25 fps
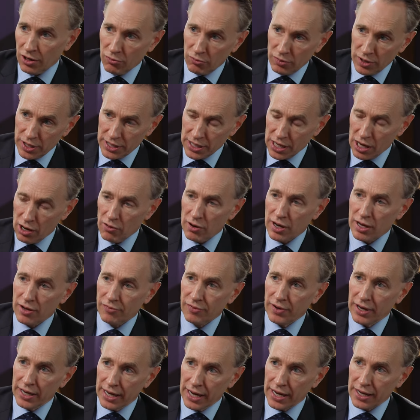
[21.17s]
We now
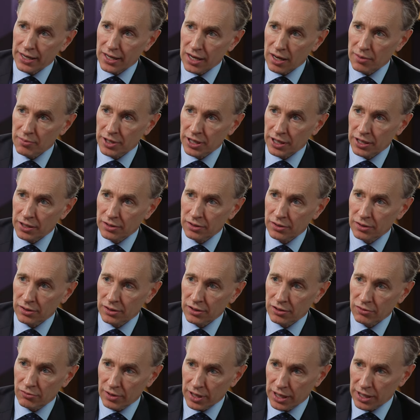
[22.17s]
have AI coming in,
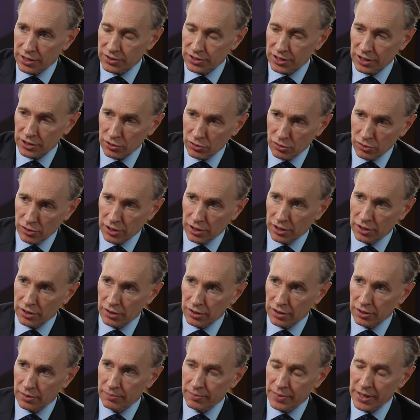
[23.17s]
where I said earlier,
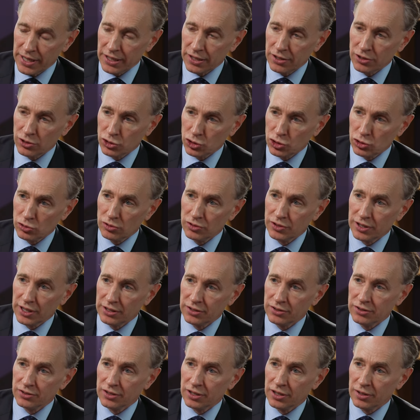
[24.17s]
making sure
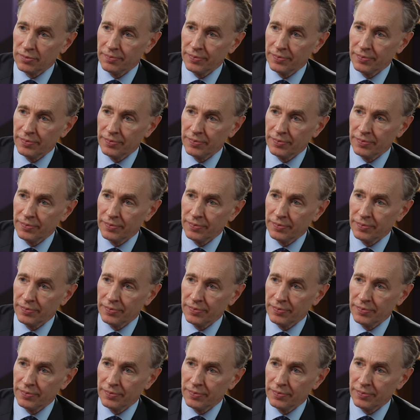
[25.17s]
that